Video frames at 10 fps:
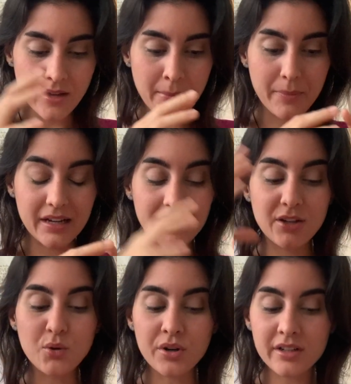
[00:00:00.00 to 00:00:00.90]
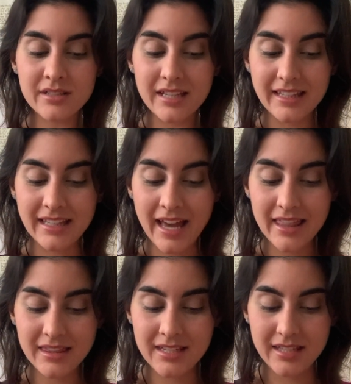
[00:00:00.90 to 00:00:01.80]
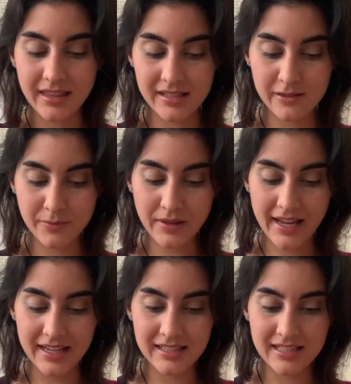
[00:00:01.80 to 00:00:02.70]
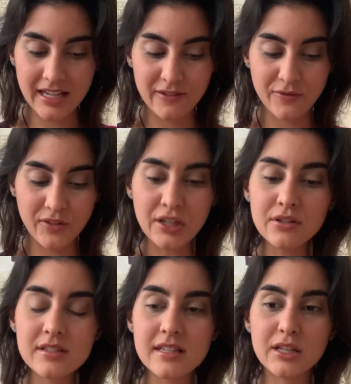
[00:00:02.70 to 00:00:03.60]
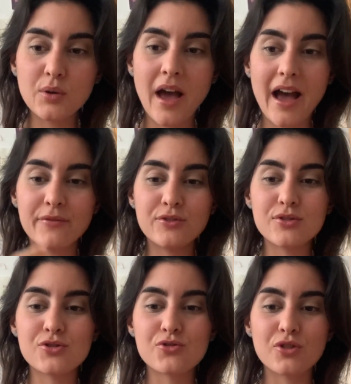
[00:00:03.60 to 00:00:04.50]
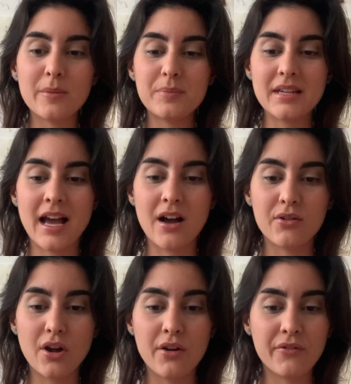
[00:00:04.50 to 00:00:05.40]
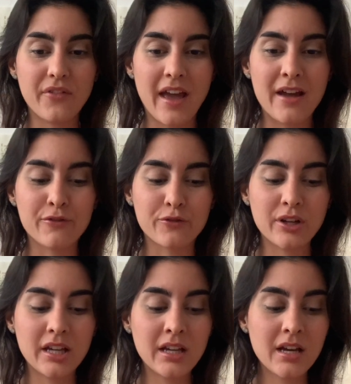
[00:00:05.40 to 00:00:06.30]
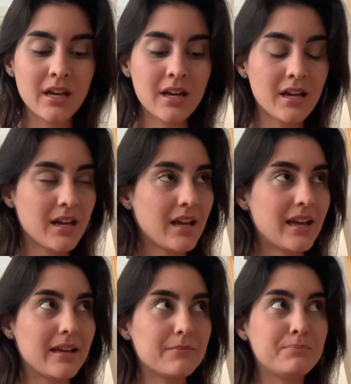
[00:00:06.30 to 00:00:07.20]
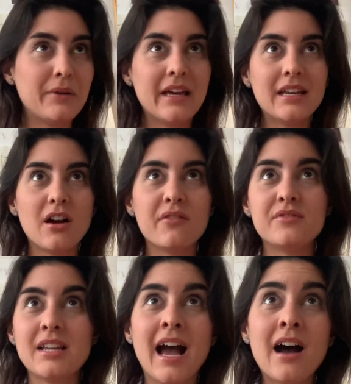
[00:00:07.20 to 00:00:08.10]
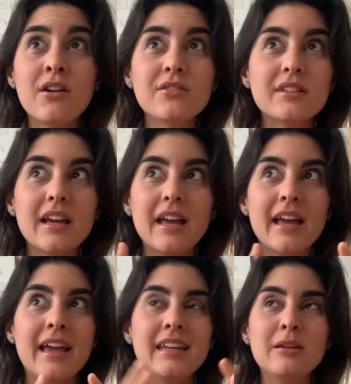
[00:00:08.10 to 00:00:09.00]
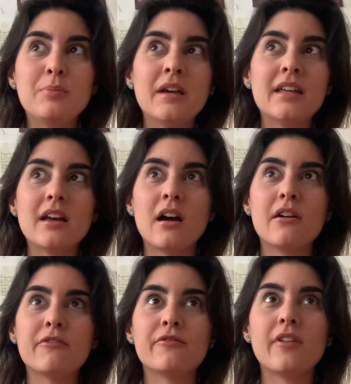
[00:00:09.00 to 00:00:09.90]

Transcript: But in order to get to this place, it feels like you have to strip down of every bit of doubt, any bit of